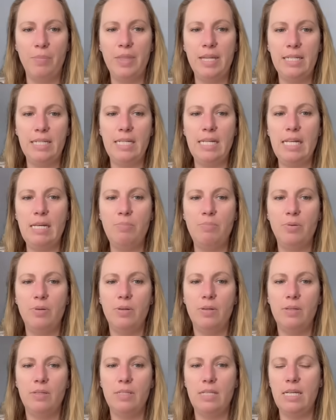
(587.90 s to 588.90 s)
the
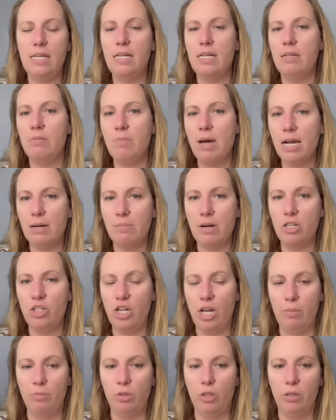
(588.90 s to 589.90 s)
deep-seated magma
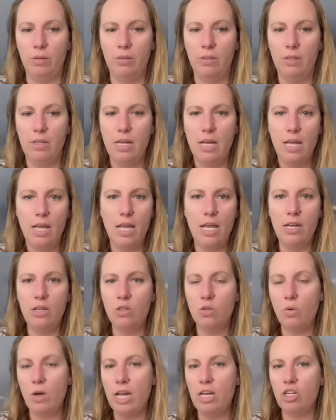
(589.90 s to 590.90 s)
chamber
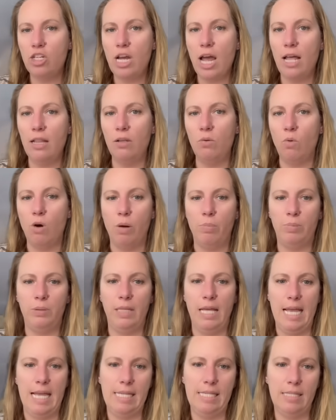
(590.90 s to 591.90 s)
into a shallower
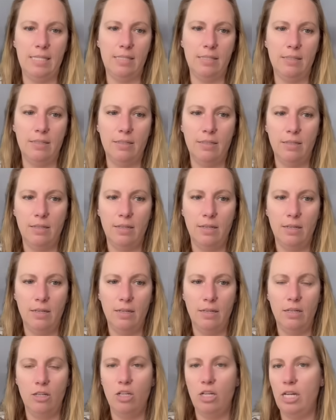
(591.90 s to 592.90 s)
place,
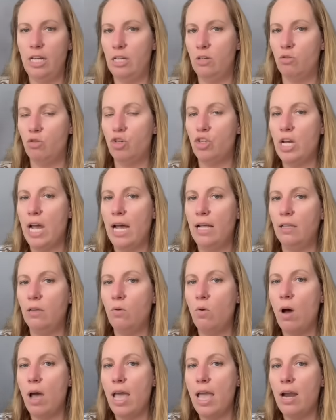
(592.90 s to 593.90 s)
into
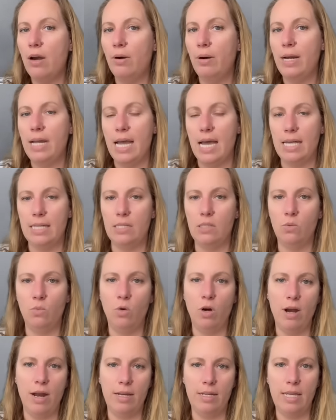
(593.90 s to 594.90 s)
shallower areas
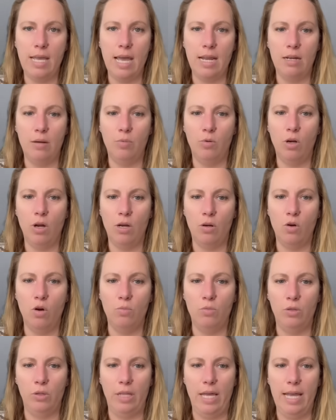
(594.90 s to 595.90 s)
where it can
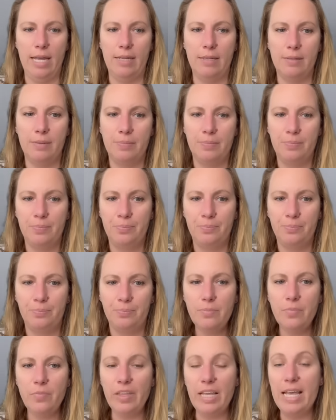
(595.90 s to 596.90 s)
accumulate.
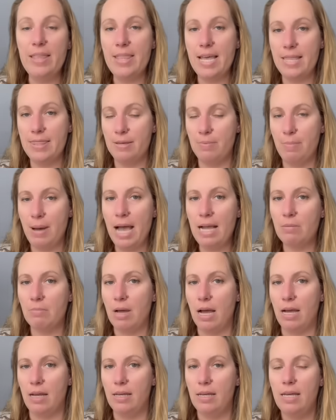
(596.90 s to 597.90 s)
And then the
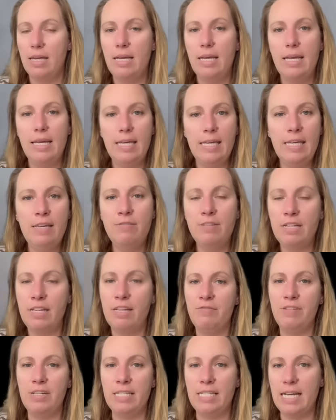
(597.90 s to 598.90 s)
magma, even
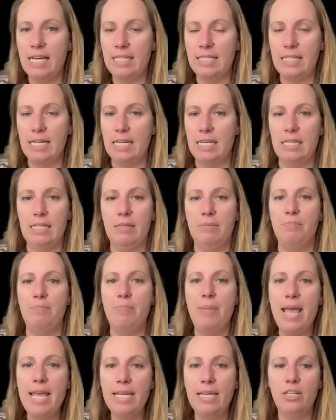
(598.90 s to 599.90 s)
it doesn't
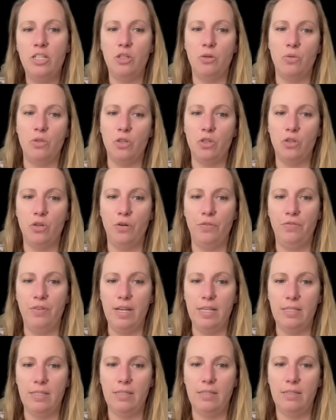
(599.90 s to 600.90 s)
make it to the
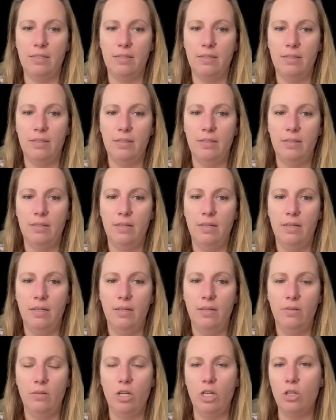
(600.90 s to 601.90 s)
surface,
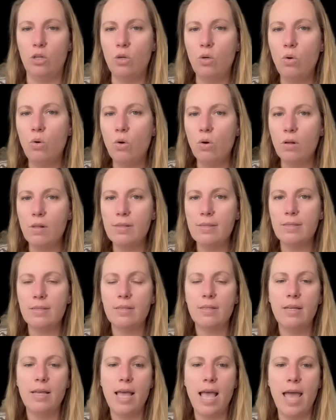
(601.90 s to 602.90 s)
it
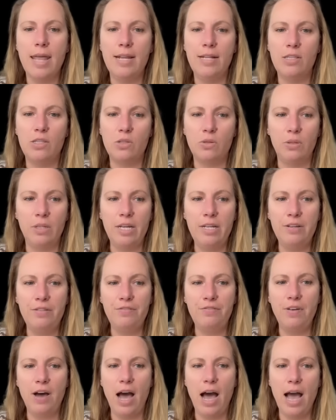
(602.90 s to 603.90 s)
cools and it
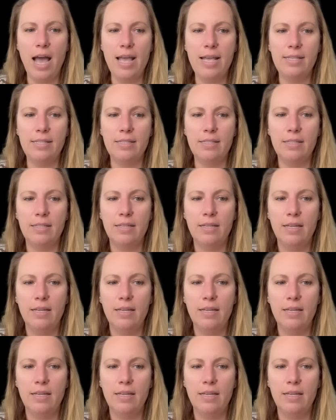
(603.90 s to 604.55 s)
solidifies